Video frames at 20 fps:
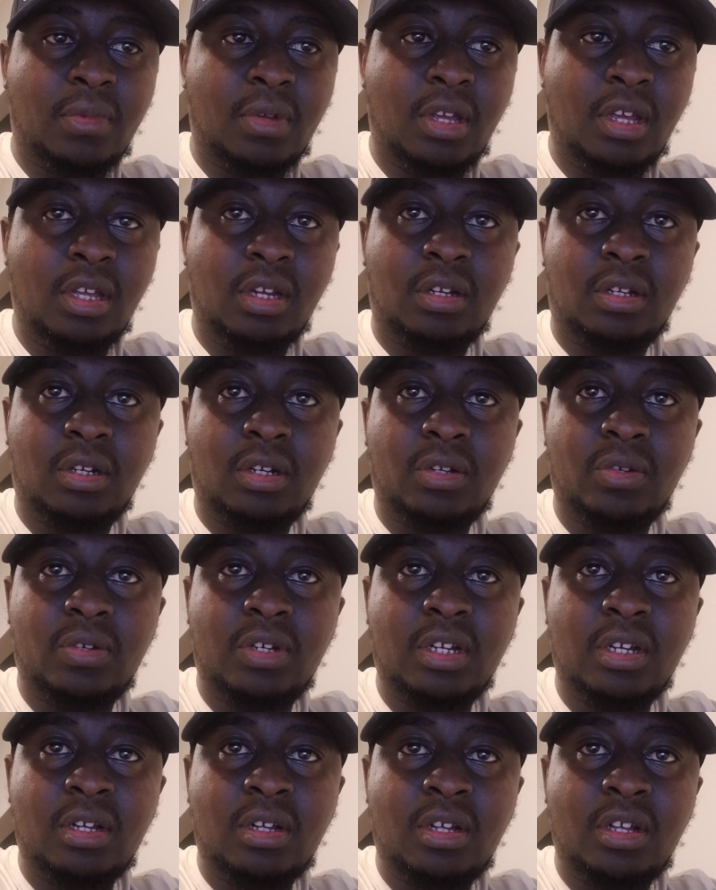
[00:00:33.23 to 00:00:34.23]
include
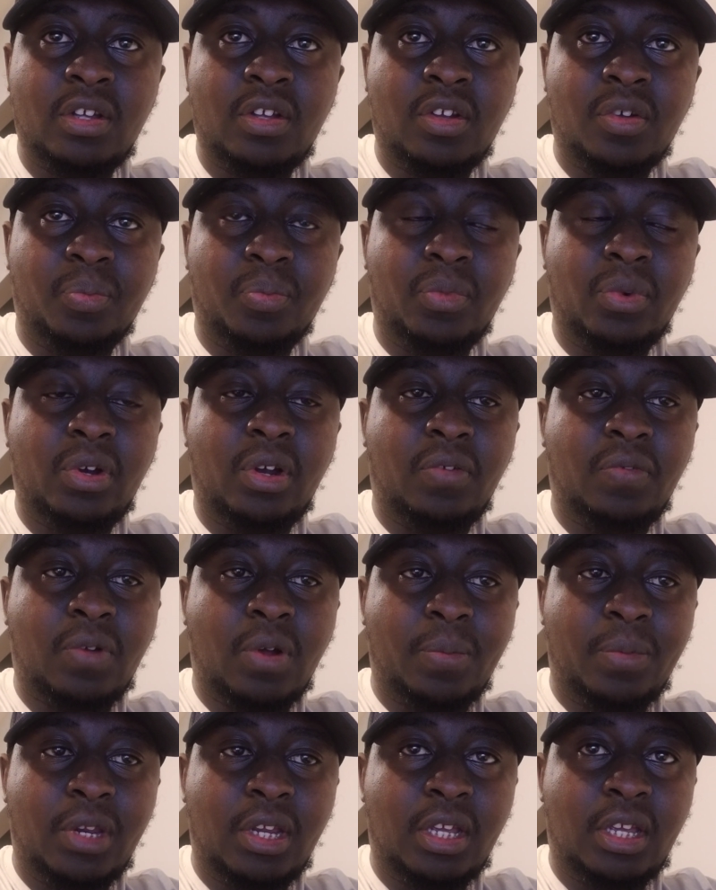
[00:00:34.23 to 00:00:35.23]
mode of
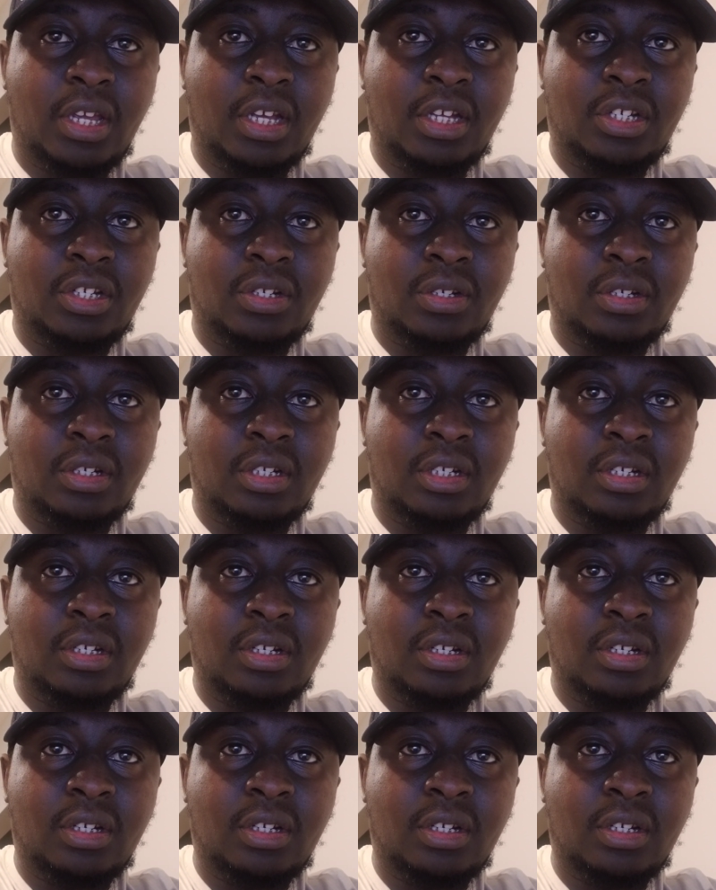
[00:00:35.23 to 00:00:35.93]
communication,